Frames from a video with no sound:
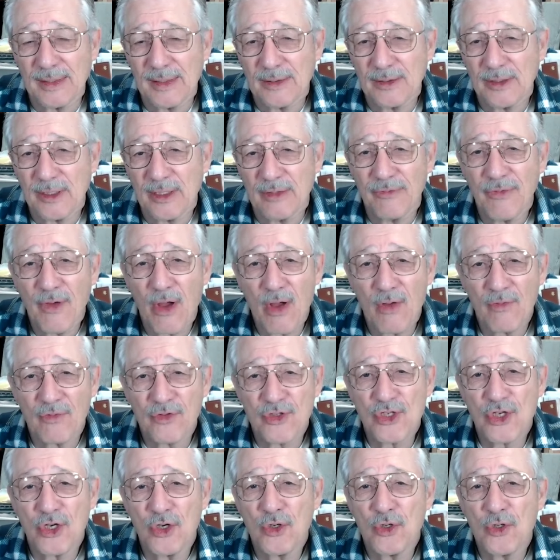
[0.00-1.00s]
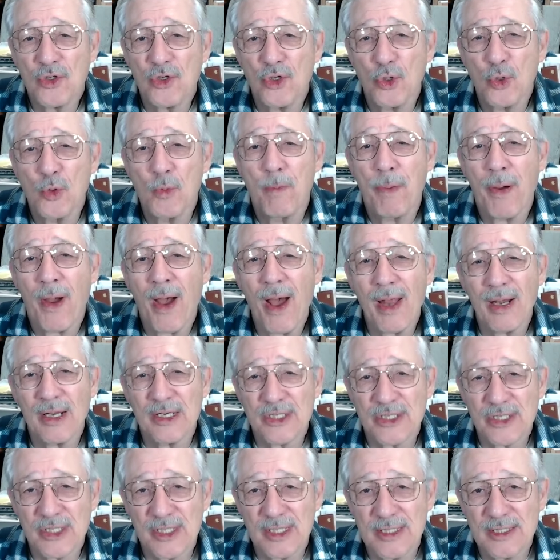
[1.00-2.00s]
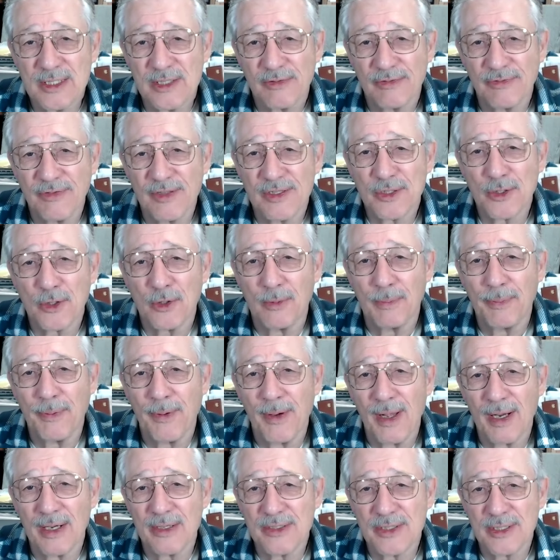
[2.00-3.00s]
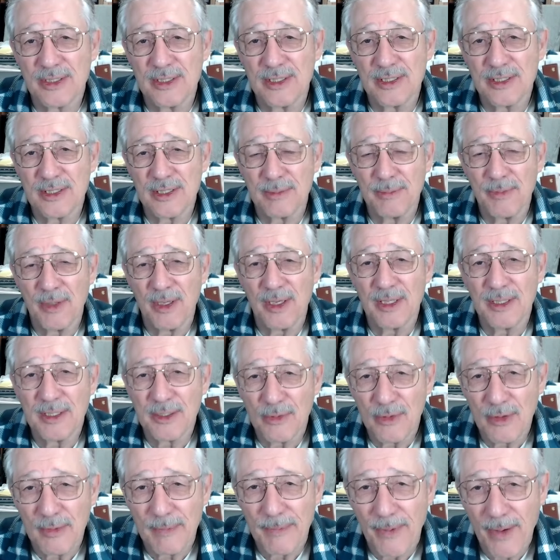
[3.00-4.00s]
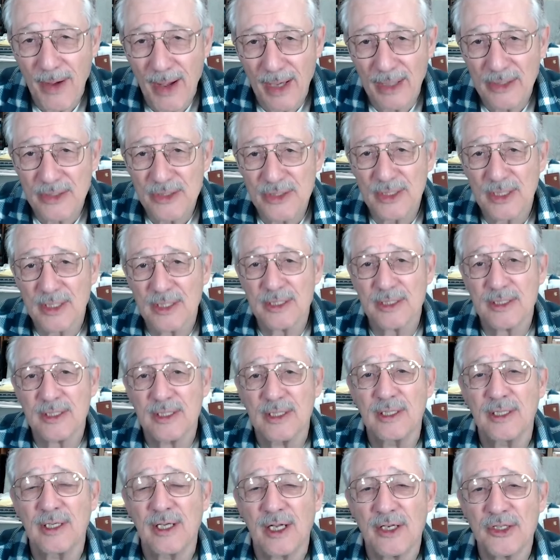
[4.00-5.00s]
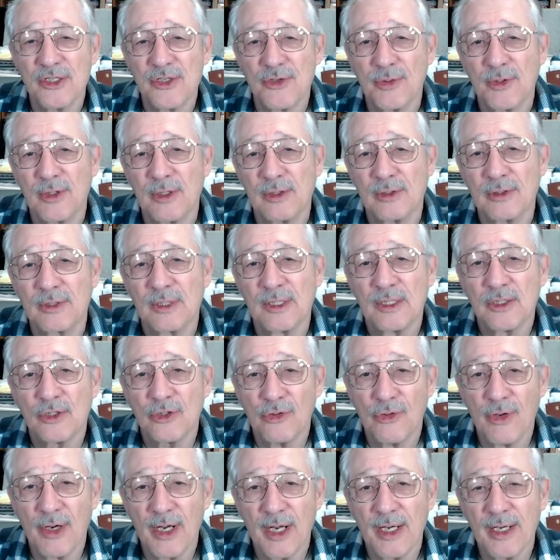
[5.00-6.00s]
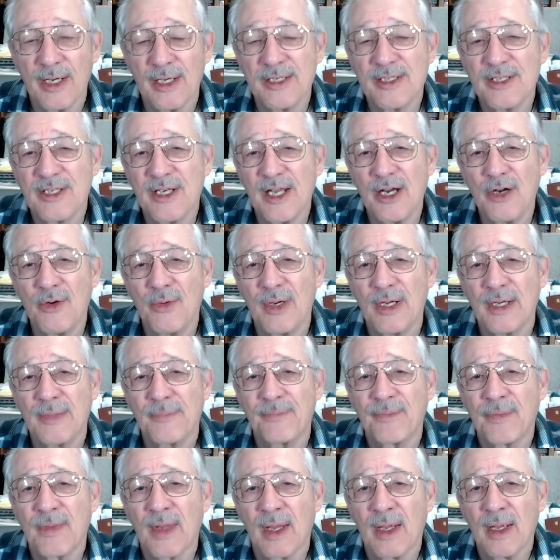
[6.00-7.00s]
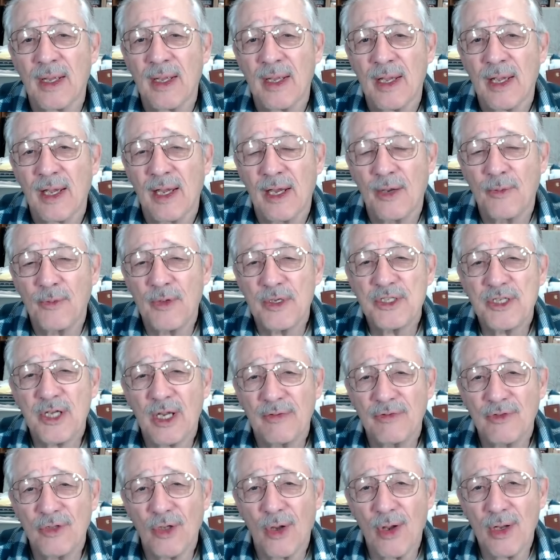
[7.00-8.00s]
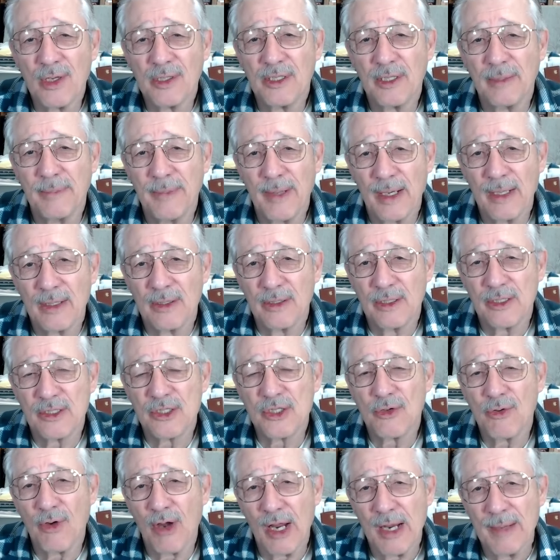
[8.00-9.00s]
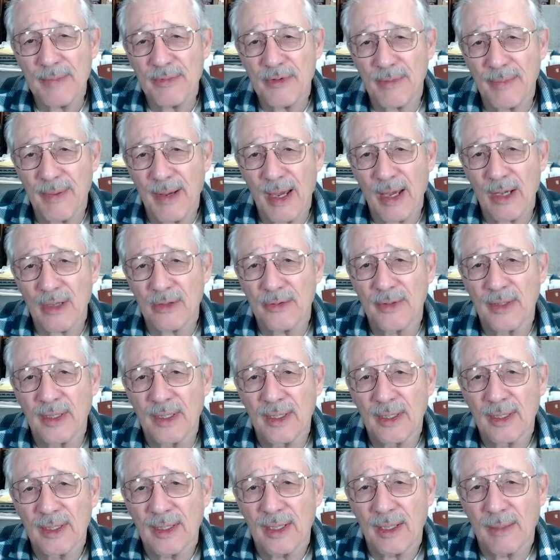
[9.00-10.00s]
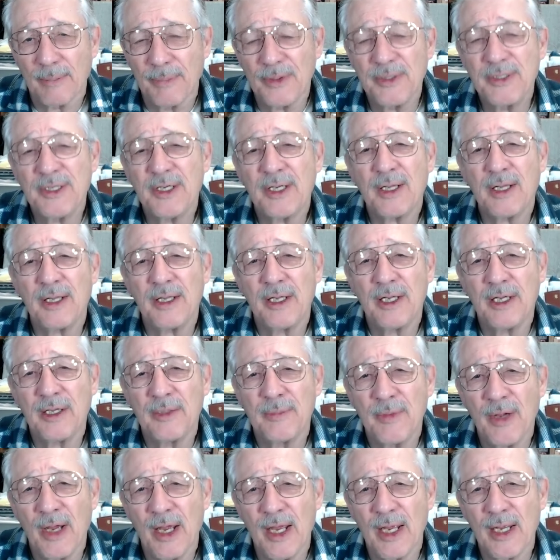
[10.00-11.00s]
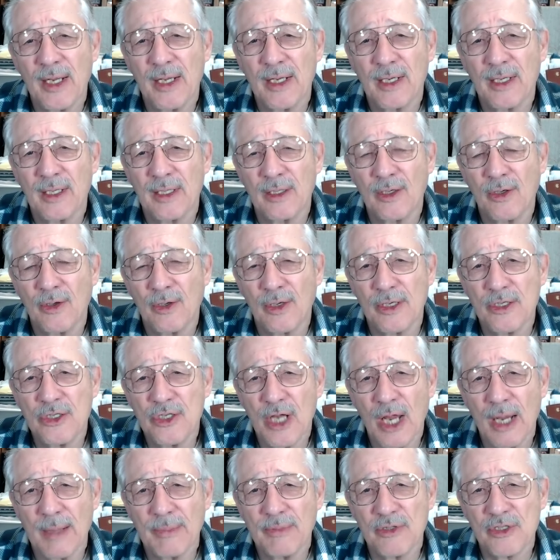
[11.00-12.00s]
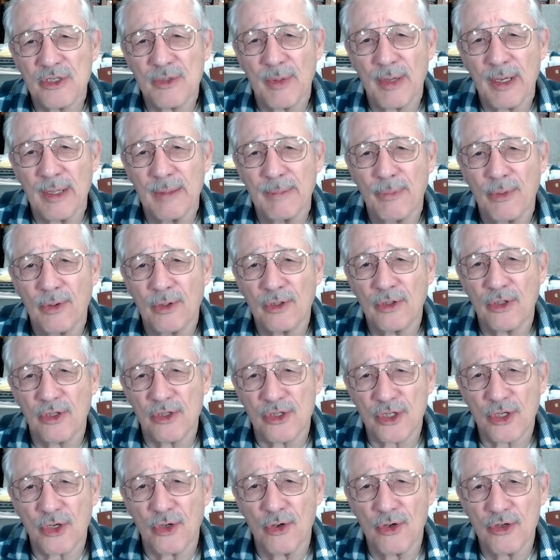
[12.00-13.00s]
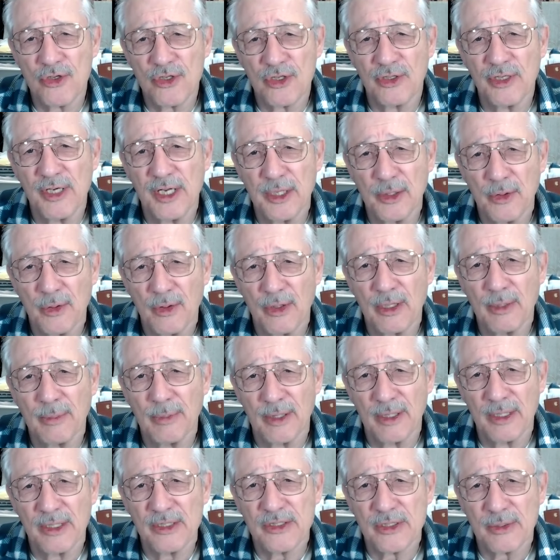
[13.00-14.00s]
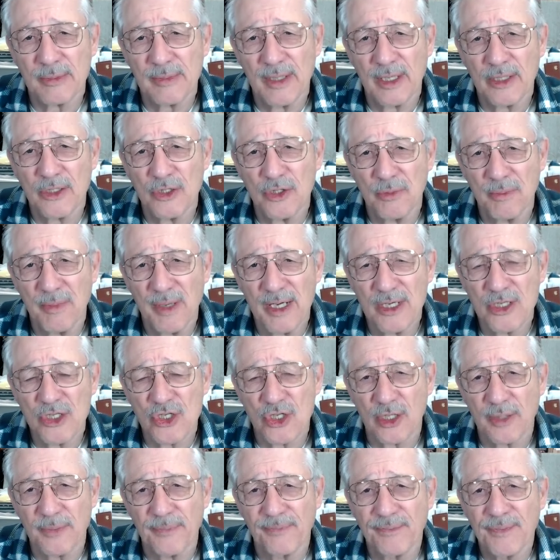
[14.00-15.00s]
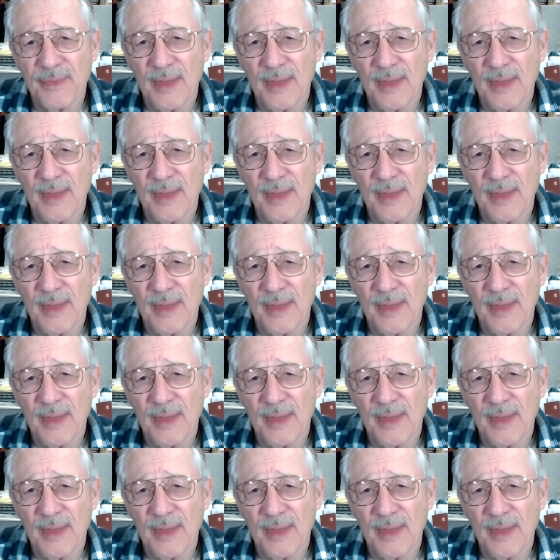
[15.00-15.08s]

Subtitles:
involved certain new policies, fiscal policies and monetary policies, industrial trade, et cetera, which I've talked about and described about, particularly in my early chapters of my book, The Scourge of Neoliberalism, that you mentioned.